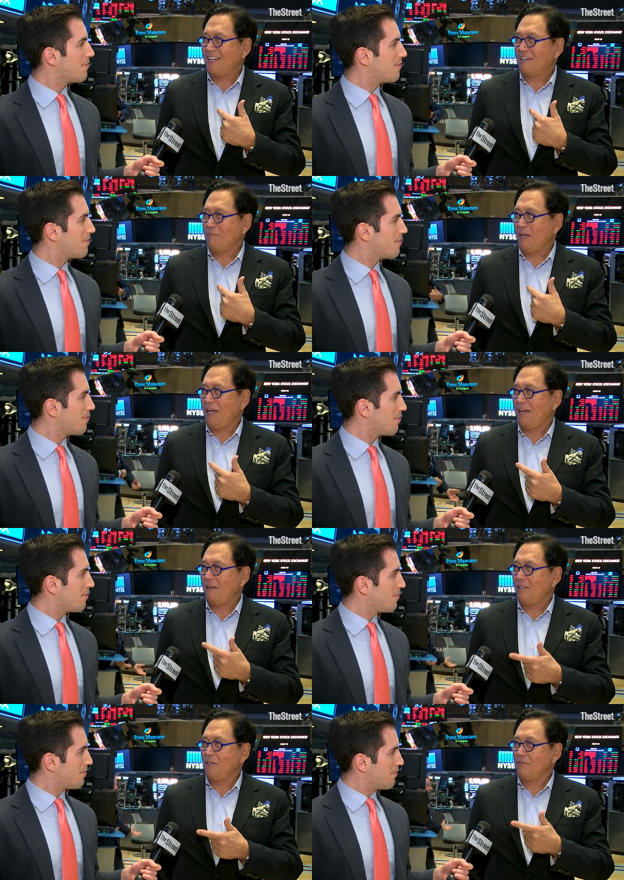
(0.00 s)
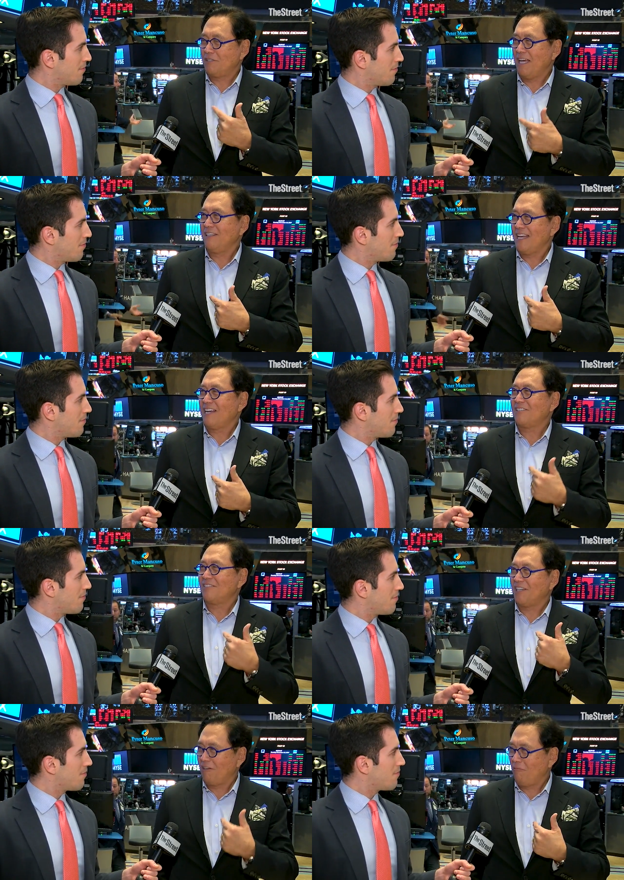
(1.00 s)
Speaker 1: like me use debt and
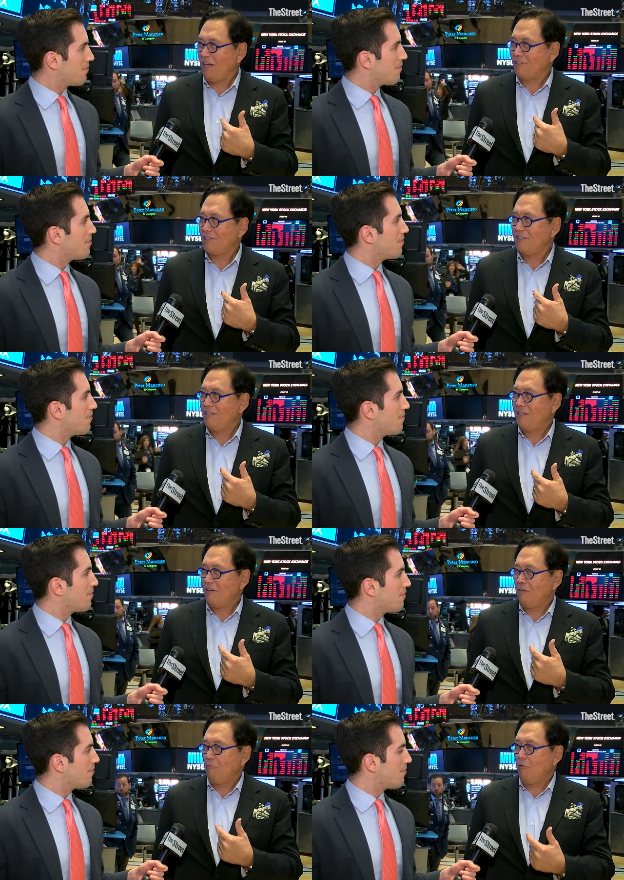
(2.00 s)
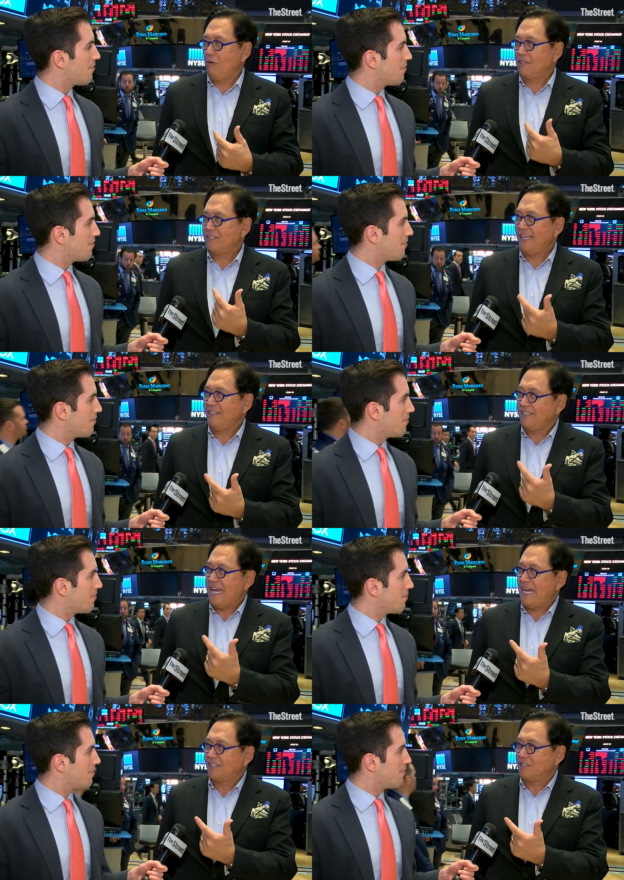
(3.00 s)
taxes to get rich whereas debt and
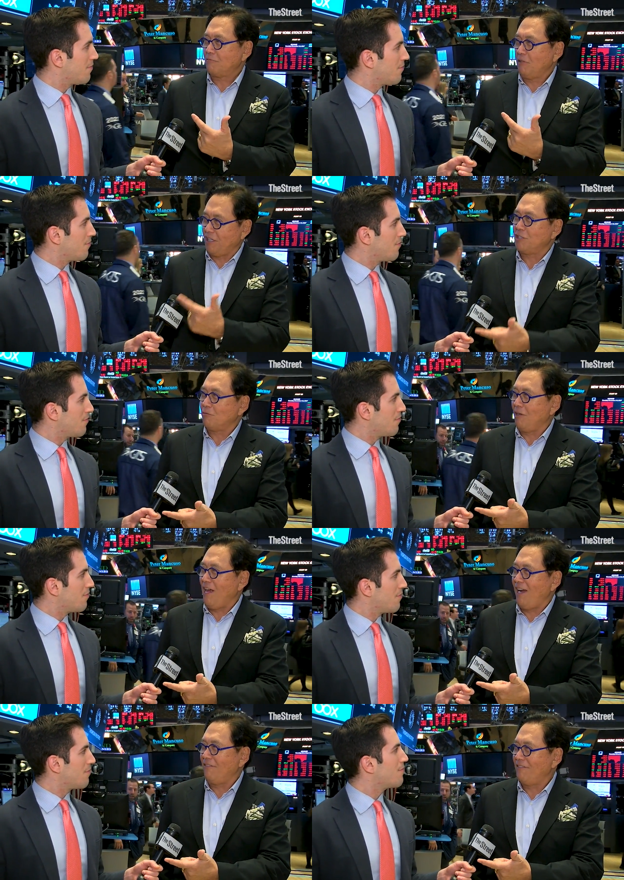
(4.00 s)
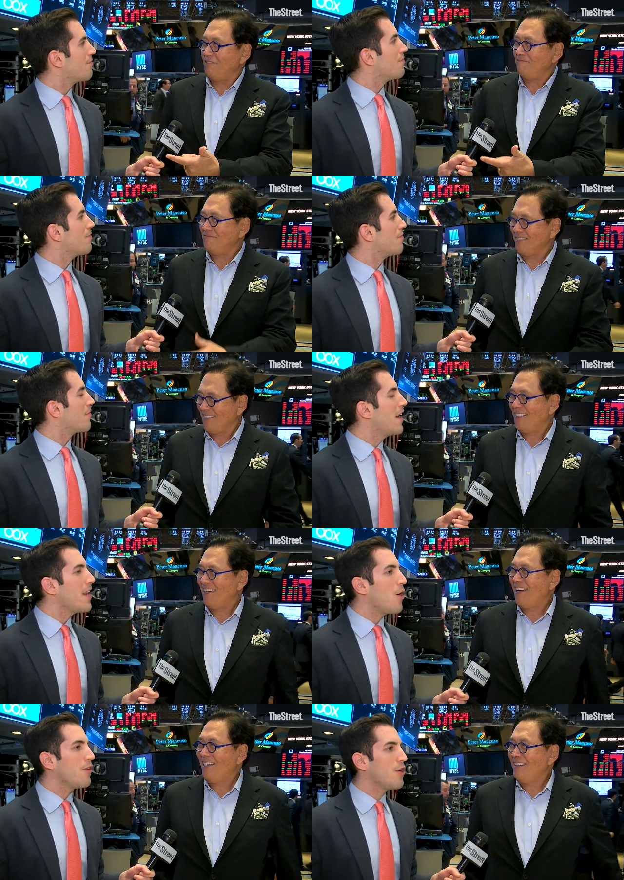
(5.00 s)
taxes will eat you alive.
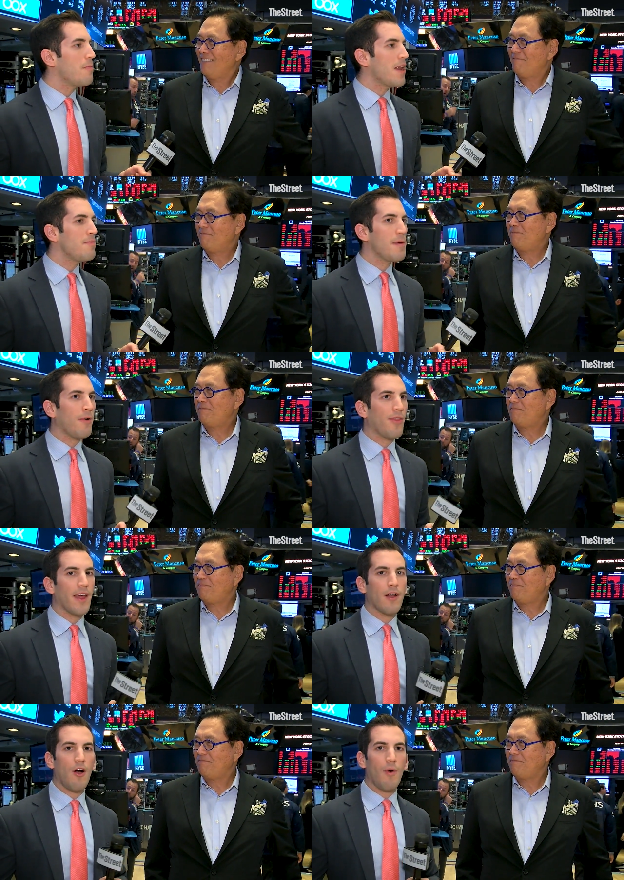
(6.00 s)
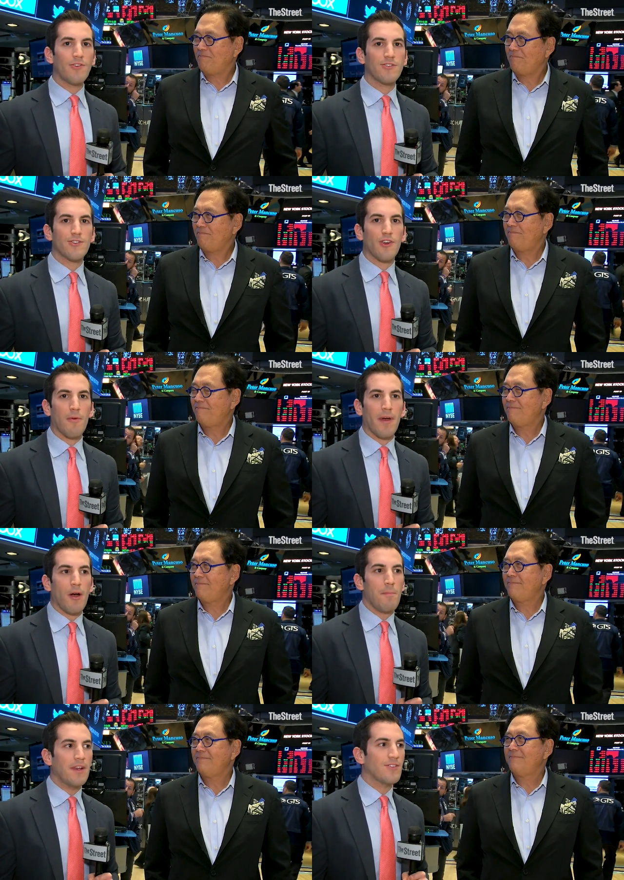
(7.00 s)
Speaker 2: Now, you know, many people think, oh, I'll just start my
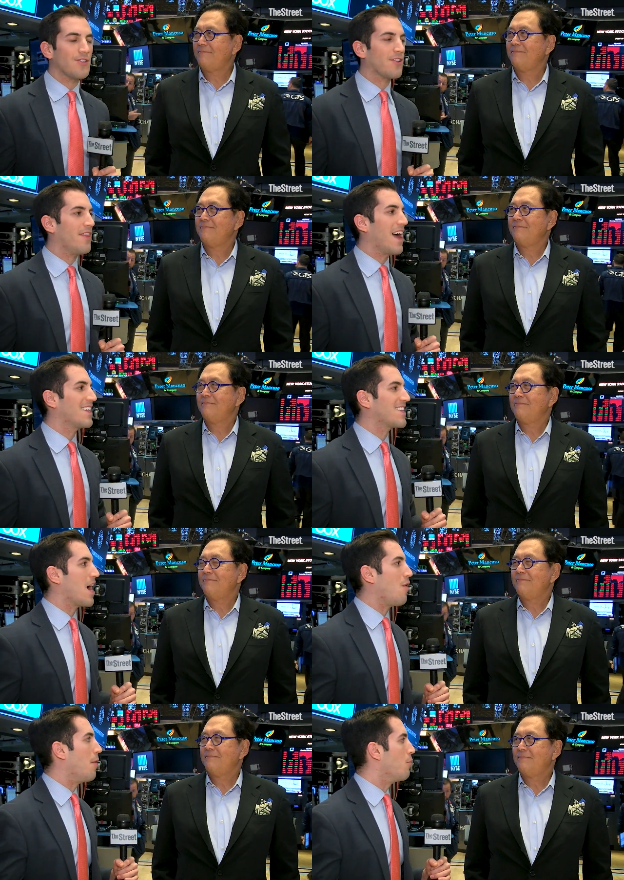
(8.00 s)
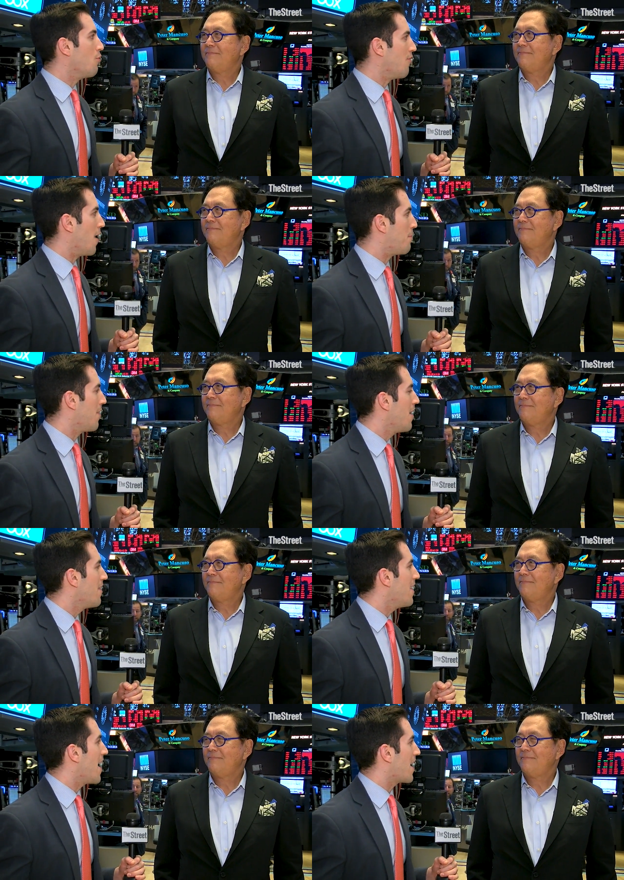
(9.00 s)
own business and that's how I'll move up
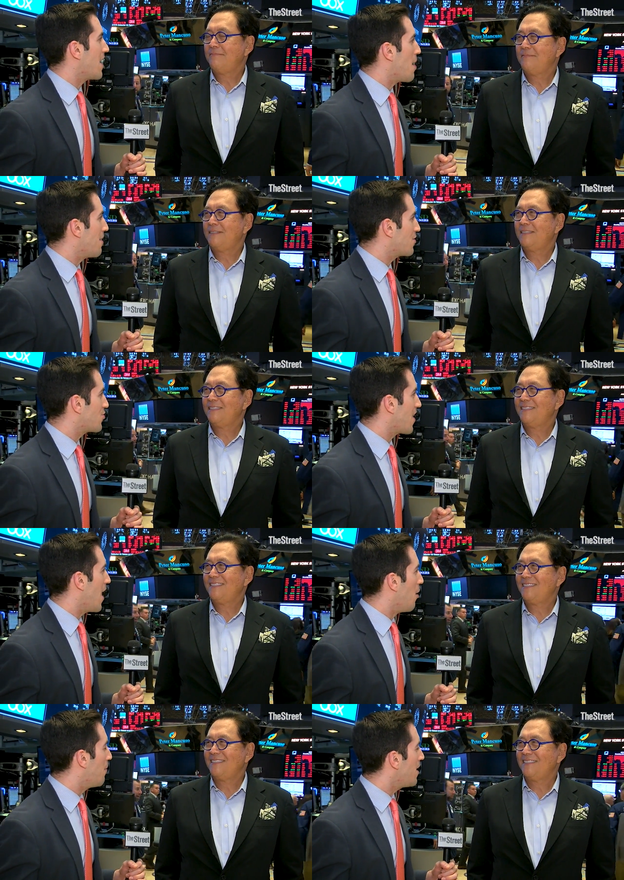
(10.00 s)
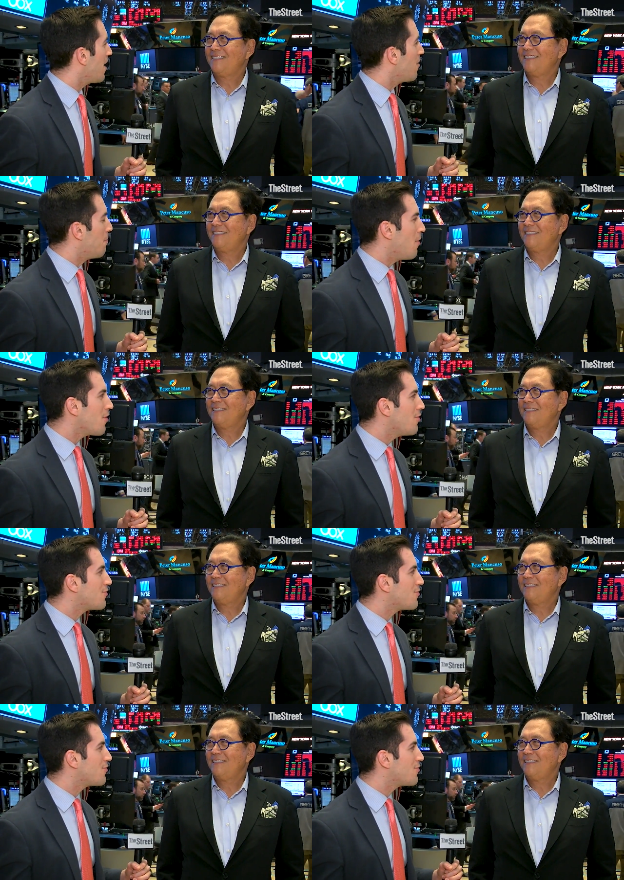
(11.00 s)
the economic scale. But in the book,